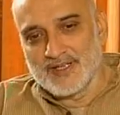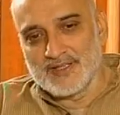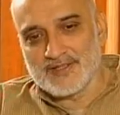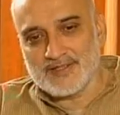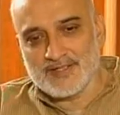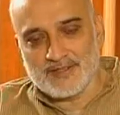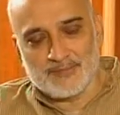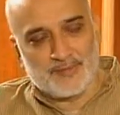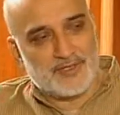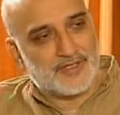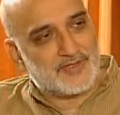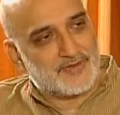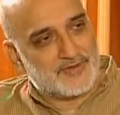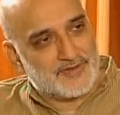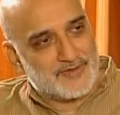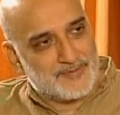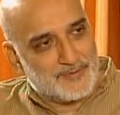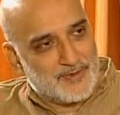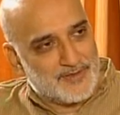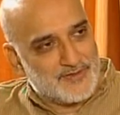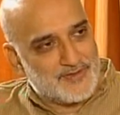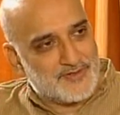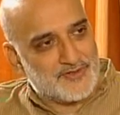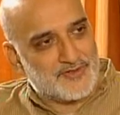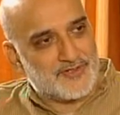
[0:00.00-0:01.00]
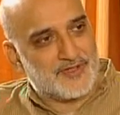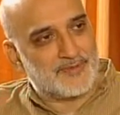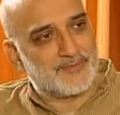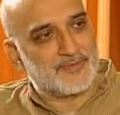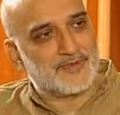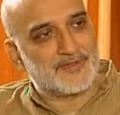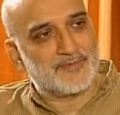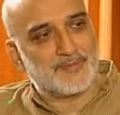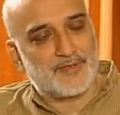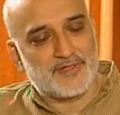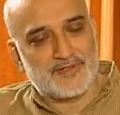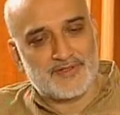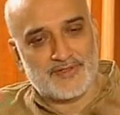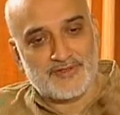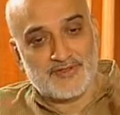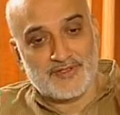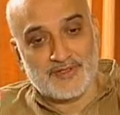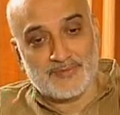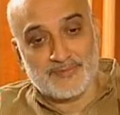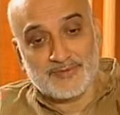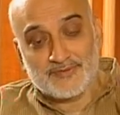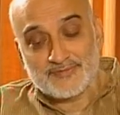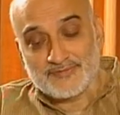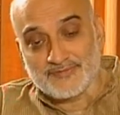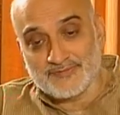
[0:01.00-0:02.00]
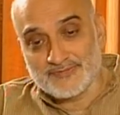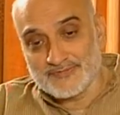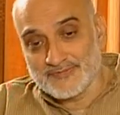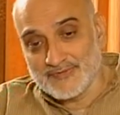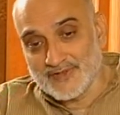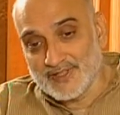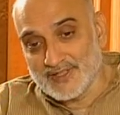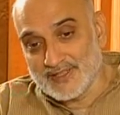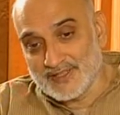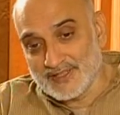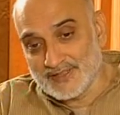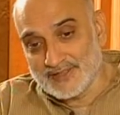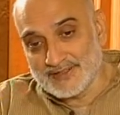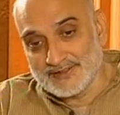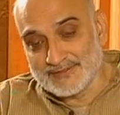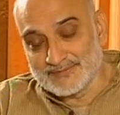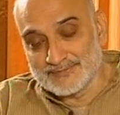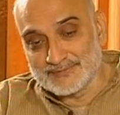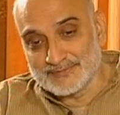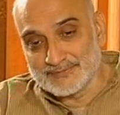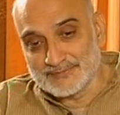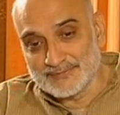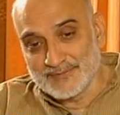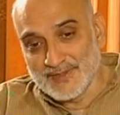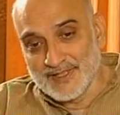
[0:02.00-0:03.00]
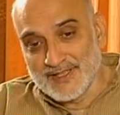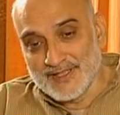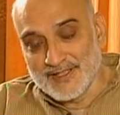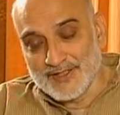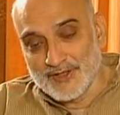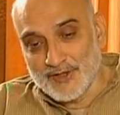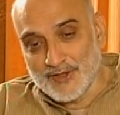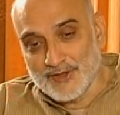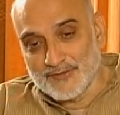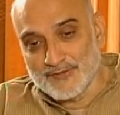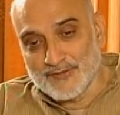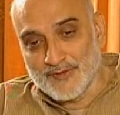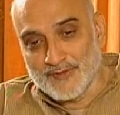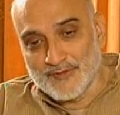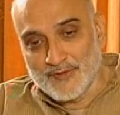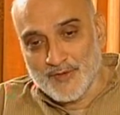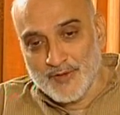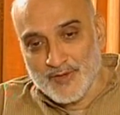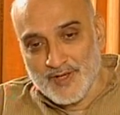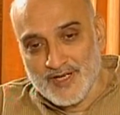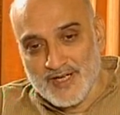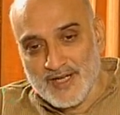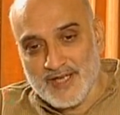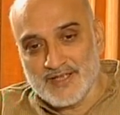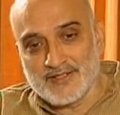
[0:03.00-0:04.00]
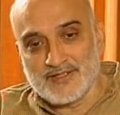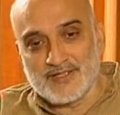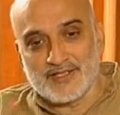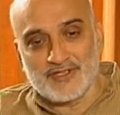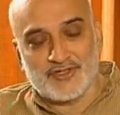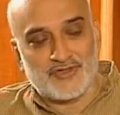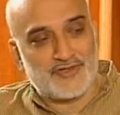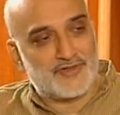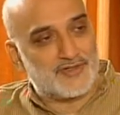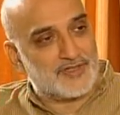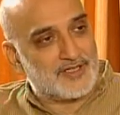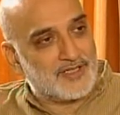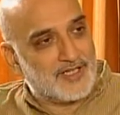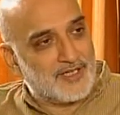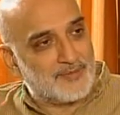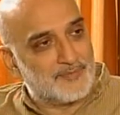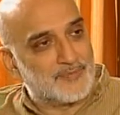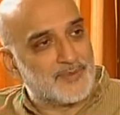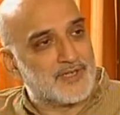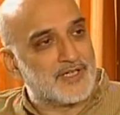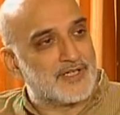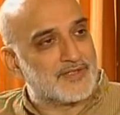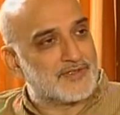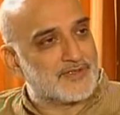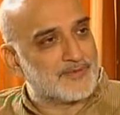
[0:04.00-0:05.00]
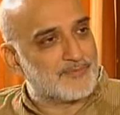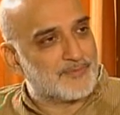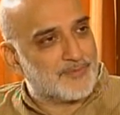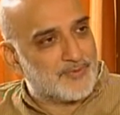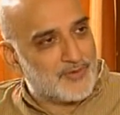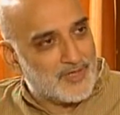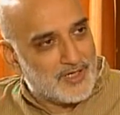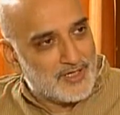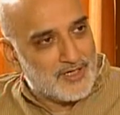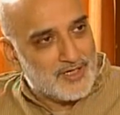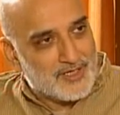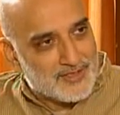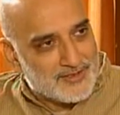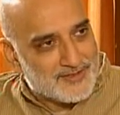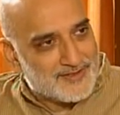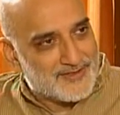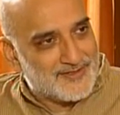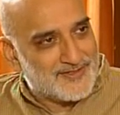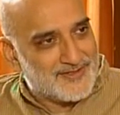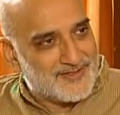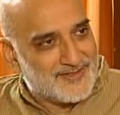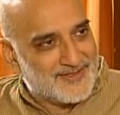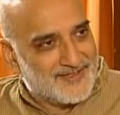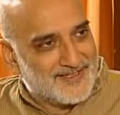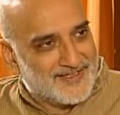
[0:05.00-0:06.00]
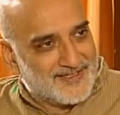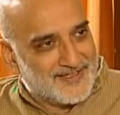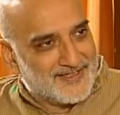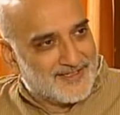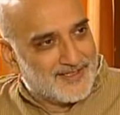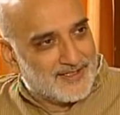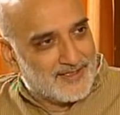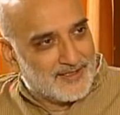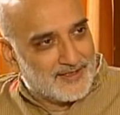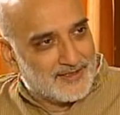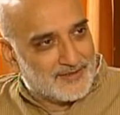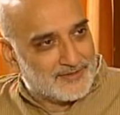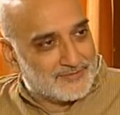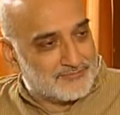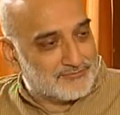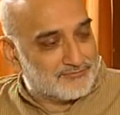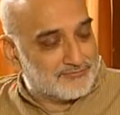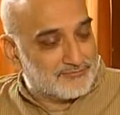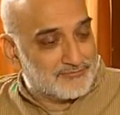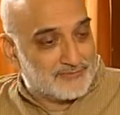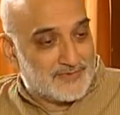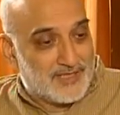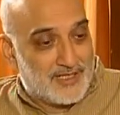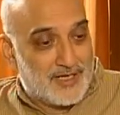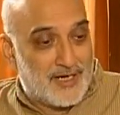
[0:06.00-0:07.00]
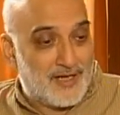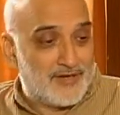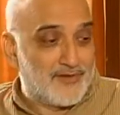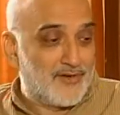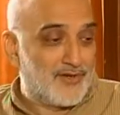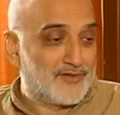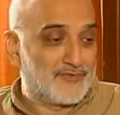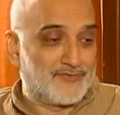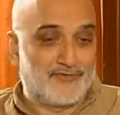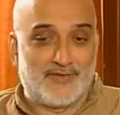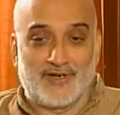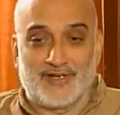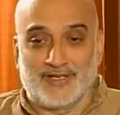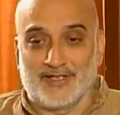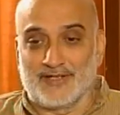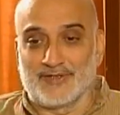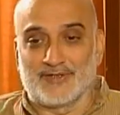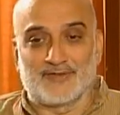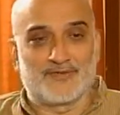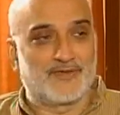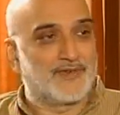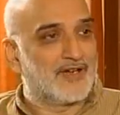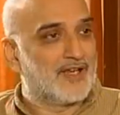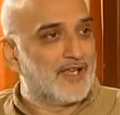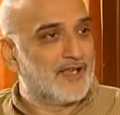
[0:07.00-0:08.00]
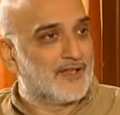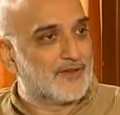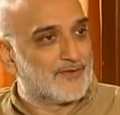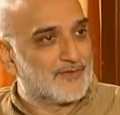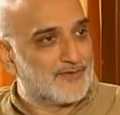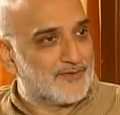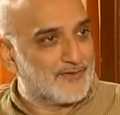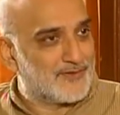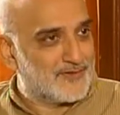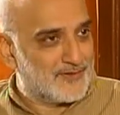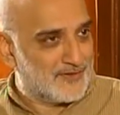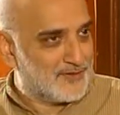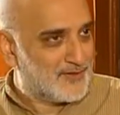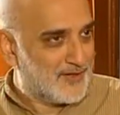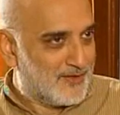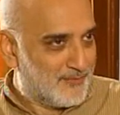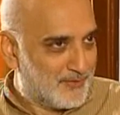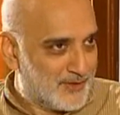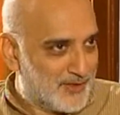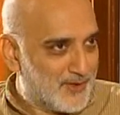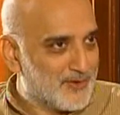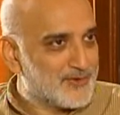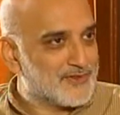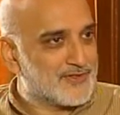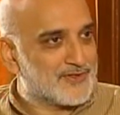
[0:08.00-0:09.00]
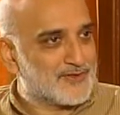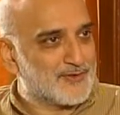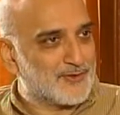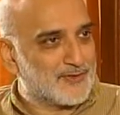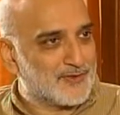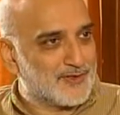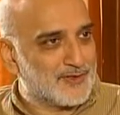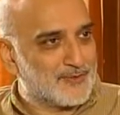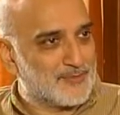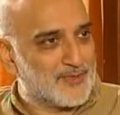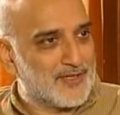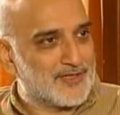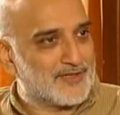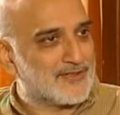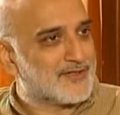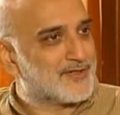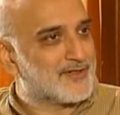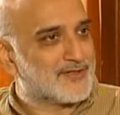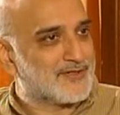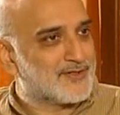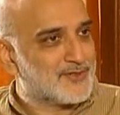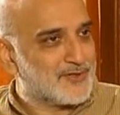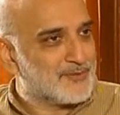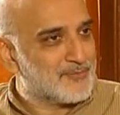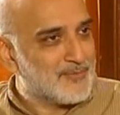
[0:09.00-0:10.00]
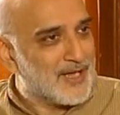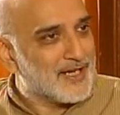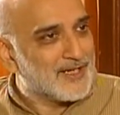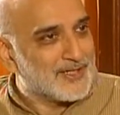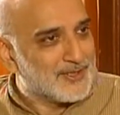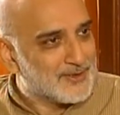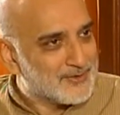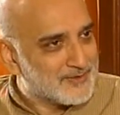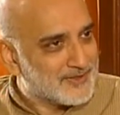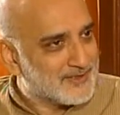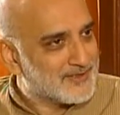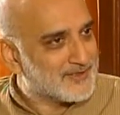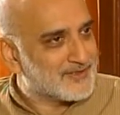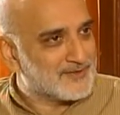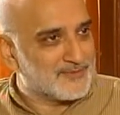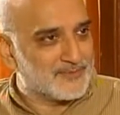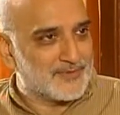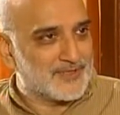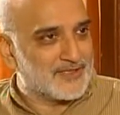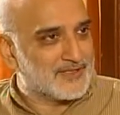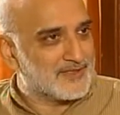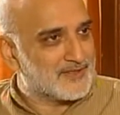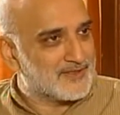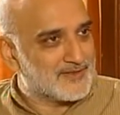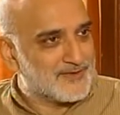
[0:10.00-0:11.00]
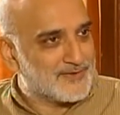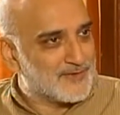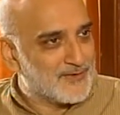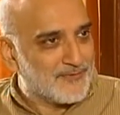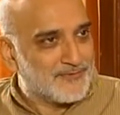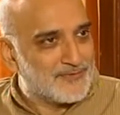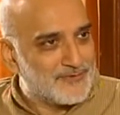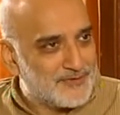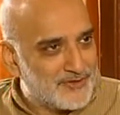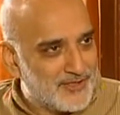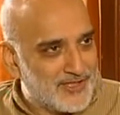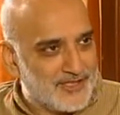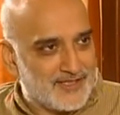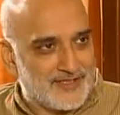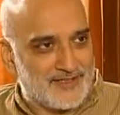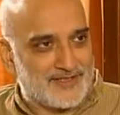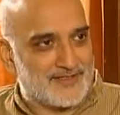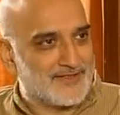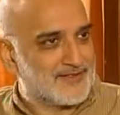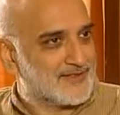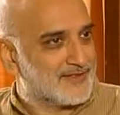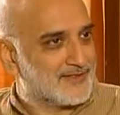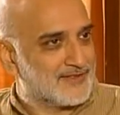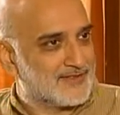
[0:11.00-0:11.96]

is commercial sponsorship, the sponsorship of organization and companies and products that are not very good for health. And we're not just talking about tobacco, it can be soft drinks